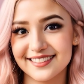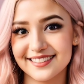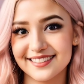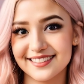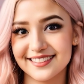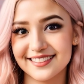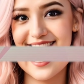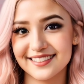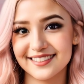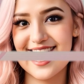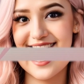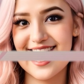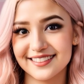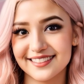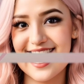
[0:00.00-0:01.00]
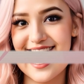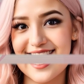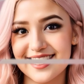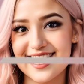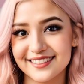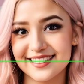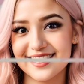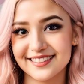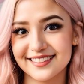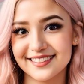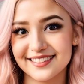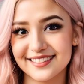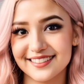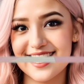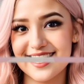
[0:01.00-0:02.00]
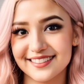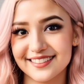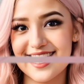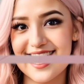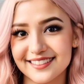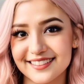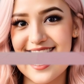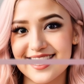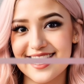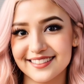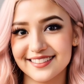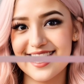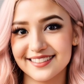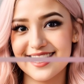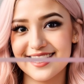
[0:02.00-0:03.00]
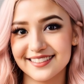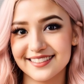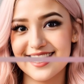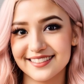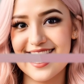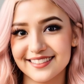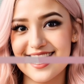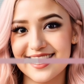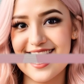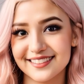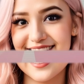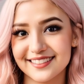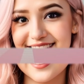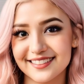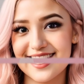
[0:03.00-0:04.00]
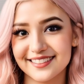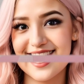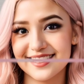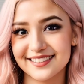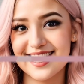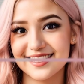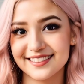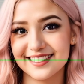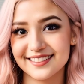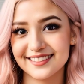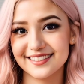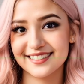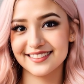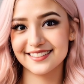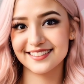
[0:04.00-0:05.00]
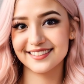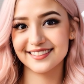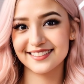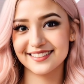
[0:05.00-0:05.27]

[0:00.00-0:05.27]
This is a tool that anyone can use, from professional retouchers to people using Photoshop for the first time.